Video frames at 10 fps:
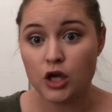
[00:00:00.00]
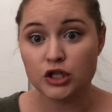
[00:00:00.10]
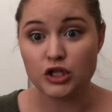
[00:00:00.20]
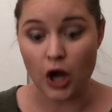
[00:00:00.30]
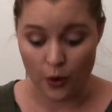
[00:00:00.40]

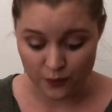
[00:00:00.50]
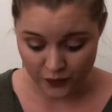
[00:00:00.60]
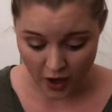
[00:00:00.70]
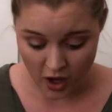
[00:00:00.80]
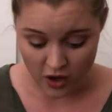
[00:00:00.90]
So
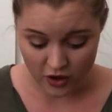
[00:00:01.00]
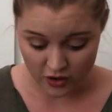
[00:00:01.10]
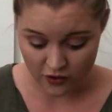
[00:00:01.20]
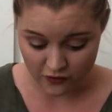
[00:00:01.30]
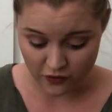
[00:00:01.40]

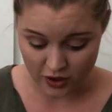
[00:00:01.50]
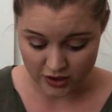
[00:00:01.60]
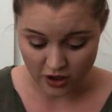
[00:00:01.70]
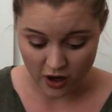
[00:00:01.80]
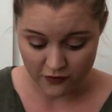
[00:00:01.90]

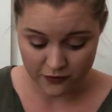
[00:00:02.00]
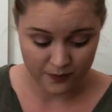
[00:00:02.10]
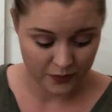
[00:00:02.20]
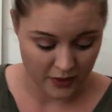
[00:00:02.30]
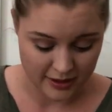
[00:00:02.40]
first off,
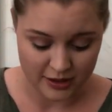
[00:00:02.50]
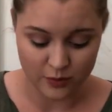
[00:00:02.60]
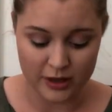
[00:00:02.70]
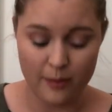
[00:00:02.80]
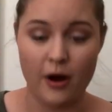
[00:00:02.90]
this is
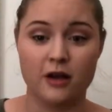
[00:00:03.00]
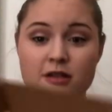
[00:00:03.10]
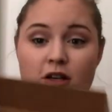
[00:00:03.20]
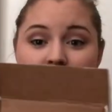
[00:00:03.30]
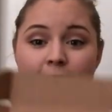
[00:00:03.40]
what the
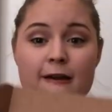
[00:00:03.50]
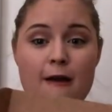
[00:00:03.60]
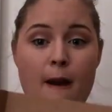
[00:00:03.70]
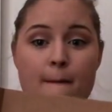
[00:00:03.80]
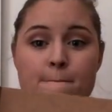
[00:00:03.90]
box looks like.
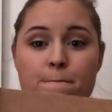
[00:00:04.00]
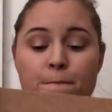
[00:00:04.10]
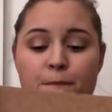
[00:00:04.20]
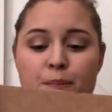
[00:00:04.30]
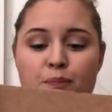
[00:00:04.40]

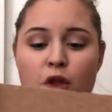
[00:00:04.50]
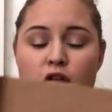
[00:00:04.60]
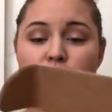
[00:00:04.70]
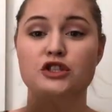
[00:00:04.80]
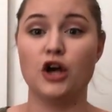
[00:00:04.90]

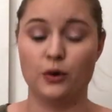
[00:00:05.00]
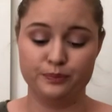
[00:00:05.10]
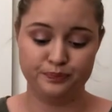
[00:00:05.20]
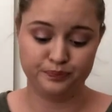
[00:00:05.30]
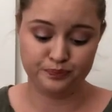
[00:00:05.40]
So
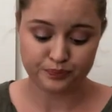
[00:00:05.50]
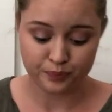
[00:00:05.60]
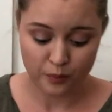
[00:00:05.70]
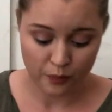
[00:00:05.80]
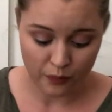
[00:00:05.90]

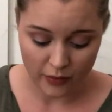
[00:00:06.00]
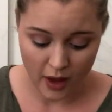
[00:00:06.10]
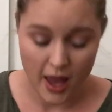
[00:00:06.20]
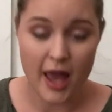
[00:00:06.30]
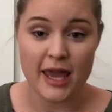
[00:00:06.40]

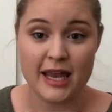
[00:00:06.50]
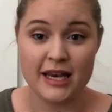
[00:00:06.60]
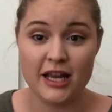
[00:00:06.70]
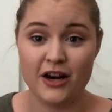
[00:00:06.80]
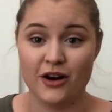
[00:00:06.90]

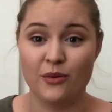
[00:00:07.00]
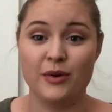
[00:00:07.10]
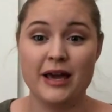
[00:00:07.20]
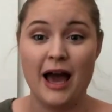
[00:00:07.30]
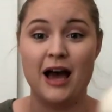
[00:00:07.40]
in here
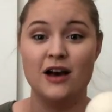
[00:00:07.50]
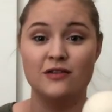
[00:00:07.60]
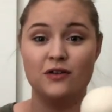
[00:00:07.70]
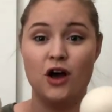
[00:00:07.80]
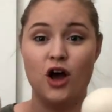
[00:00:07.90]
we
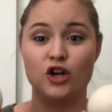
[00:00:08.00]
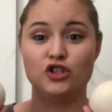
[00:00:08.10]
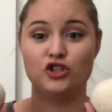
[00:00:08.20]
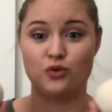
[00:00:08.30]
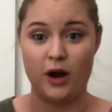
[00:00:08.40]
have
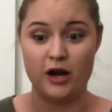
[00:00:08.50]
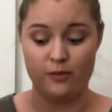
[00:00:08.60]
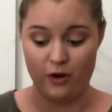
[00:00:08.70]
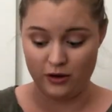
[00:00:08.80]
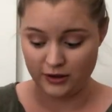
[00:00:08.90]
dryer
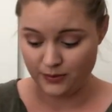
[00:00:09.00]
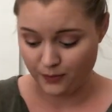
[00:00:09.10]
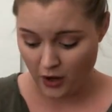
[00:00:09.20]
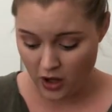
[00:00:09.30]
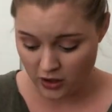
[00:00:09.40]
balls.
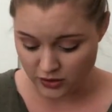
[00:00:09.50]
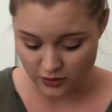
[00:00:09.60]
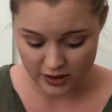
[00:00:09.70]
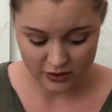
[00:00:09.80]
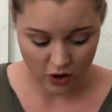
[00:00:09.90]

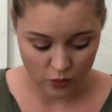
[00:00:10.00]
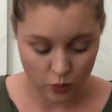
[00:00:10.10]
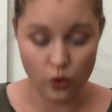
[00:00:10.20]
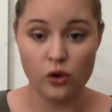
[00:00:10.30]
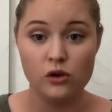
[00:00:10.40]
So these are
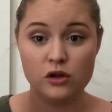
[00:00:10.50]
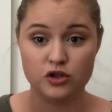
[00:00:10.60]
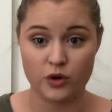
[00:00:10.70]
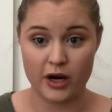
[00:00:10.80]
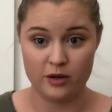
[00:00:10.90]
wool
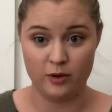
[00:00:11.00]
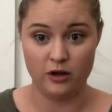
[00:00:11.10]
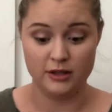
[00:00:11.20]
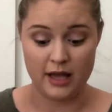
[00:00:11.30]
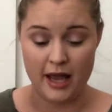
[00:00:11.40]
dryer
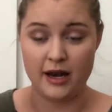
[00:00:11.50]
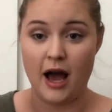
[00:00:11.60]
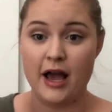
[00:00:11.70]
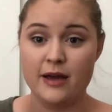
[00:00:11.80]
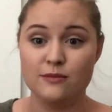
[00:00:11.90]
balls, and
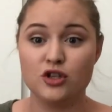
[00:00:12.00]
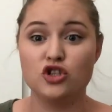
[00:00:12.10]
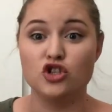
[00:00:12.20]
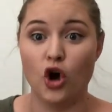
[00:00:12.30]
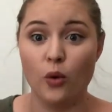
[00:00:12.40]
I am
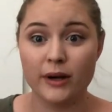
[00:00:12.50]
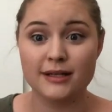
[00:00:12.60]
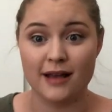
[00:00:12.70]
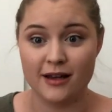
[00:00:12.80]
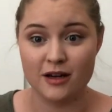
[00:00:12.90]
so
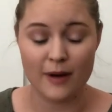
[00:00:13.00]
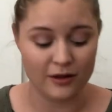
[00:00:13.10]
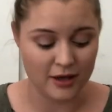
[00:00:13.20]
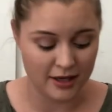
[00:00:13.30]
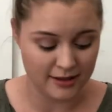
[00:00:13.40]
excited
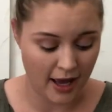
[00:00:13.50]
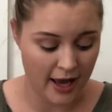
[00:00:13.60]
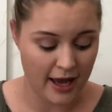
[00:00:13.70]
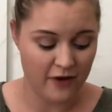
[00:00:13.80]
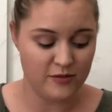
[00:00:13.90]
about these.
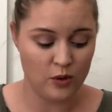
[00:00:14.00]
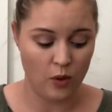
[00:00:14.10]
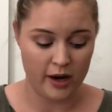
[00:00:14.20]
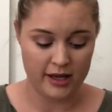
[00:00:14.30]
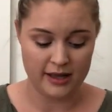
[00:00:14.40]
I have been
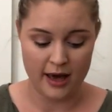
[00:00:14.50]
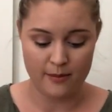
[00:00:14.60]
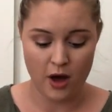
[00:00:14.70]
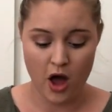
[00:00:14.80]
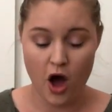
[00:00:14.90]
wanting
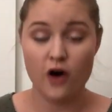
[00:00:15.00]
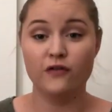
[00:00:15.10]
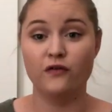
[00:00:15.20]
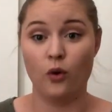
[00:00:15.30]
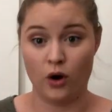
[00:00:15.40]
them
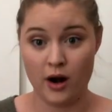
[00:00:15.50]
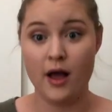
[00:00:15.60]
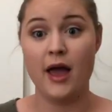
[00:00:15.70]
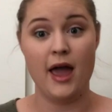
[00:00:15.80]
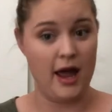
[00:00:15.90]
for
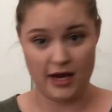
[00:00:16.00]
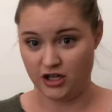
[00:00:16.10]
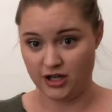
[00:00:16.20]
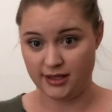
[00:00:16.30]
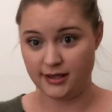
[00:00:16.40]

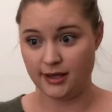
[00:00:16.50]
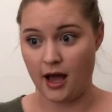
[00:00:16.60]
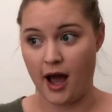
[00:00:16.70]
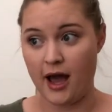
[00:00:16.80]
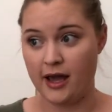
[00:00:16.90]
ages.
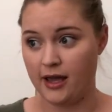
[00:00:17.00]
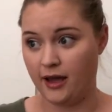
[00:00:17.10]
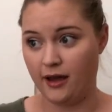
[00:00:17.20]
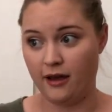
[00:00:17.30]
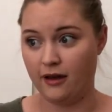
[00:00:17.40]

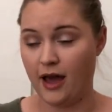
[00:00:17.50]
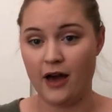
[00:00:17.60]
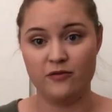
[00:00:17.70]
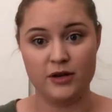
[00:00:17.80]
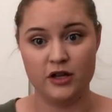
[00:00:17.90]
I
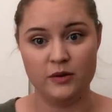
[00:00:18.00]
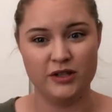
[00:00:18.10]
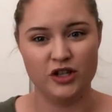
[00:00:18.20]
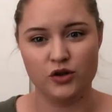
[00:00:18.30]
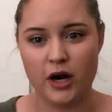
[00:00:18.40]
have been
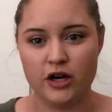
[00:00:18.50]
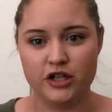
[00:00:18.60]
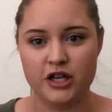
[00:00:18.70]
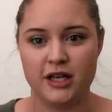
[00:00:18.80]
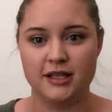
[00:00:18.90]
using dryer
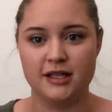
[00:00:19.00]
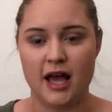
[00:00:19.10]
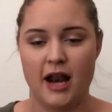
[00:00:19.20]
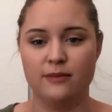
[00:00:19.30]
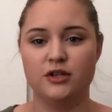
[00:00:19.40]
sheets
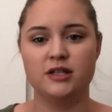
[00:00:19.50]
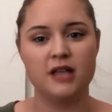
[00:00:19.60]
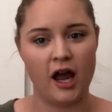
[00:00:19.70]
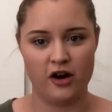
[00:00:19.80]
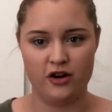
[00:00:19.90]
and I'm just
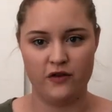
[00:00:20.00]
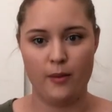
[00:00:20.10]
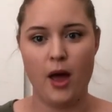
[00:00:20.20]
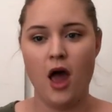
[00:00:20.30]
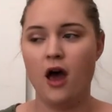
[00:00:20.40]
tired of
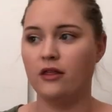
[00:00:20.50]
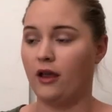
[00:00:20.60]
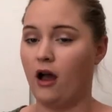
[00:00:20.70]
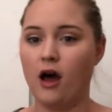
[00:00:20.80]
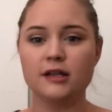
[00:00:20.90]
them.
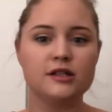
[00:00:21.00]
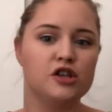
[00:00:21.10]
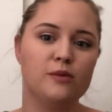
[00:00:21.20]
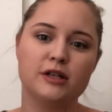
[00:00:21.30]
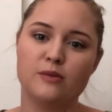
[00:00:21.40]
They cost
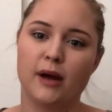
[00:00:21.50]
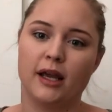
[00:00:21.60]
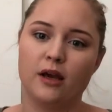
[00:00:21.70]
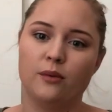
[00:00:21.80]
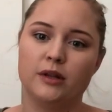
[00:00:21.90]
too much
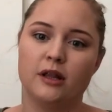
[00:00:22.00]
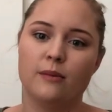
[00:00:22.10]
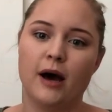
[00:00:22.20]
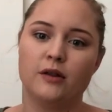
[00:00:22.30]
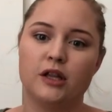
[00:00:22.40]
money with the
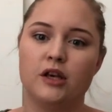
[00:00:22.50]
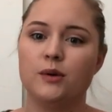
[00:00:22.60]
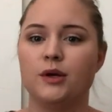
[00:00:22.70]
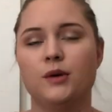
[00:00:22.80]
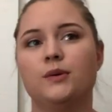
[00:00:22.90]
amount that
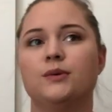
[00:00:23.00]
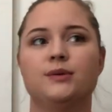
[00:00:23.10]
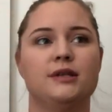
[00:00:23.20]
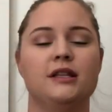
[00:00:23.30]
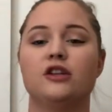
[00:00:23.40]
you
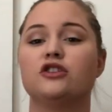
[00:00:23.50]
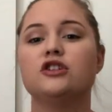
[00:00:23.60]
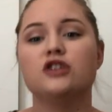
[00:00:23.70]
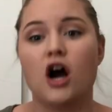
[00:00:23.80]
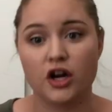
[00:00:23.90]
use, and they're
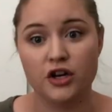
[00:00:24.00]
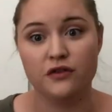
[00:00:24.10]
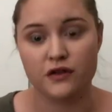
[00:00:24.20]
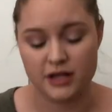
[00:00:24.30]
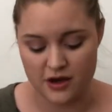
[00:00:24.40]
just not
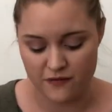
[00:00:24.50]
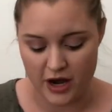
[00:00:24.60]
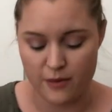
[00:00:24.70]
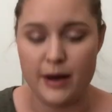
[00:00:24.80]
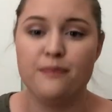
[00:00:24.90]
good for the
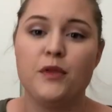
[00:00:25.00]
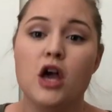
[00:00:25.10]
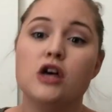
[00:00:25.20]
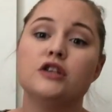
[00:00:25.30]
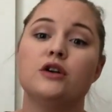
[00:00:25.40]
environment.
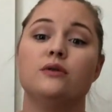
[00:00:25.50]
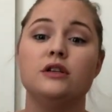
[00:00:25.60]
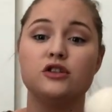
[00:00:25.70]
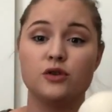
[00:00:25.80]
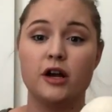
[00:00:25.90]
So
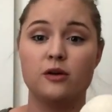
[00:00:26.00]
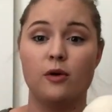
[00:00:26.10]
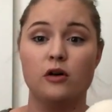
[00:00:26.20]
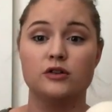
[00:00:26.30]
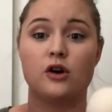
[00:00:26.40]
these dryer
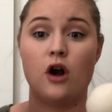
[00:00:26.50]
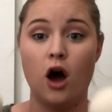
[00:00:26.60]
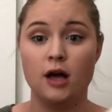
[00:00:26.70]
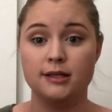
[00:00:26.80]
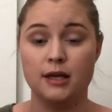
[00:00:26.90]
balls are
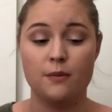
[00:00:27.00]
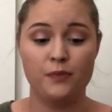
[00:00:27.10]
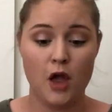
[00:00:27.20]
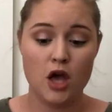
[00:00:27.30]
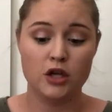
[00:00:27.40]
awesome.